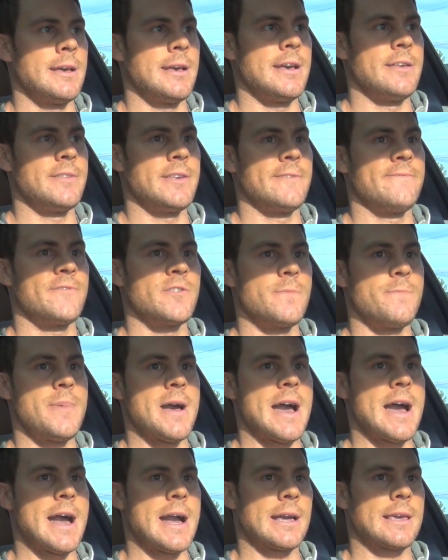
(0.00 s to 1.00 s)
And then for
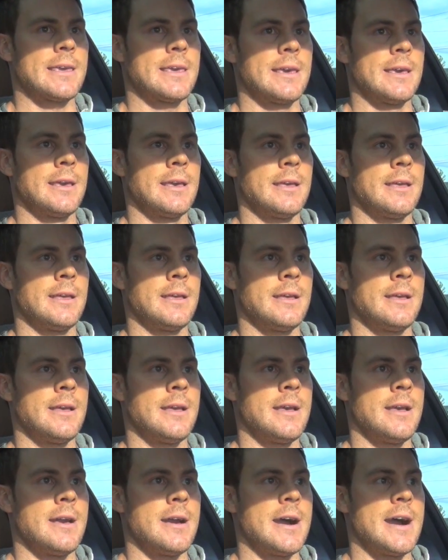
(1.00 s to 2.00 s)
back,
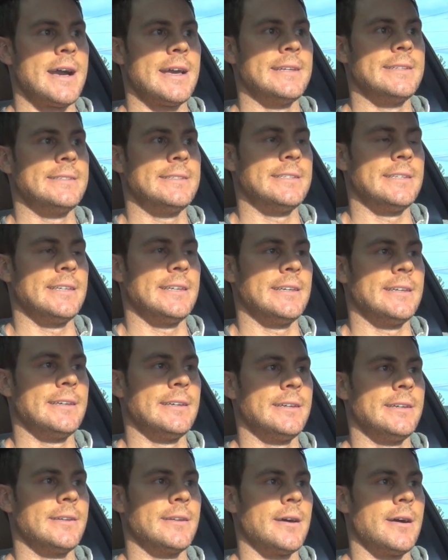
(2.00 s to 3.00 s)
I
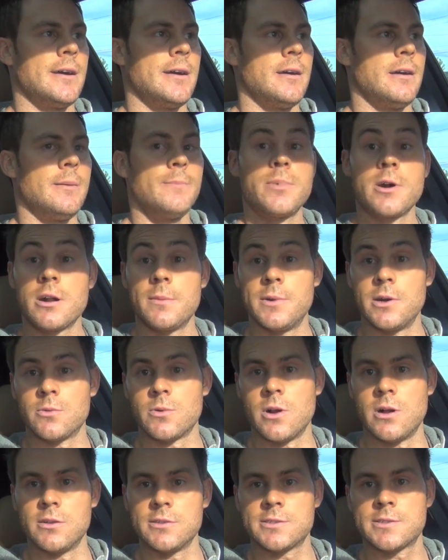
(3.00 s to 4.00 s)
did barbell
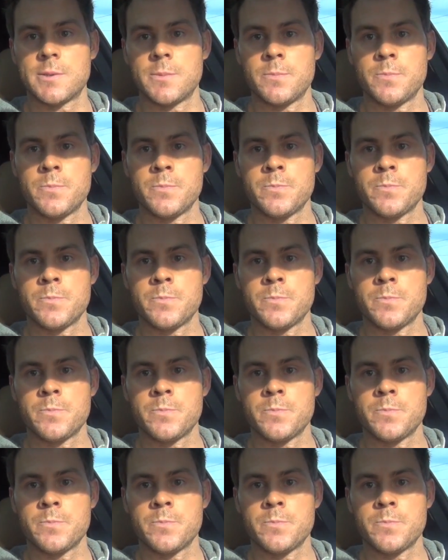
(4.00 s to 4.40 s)
rows.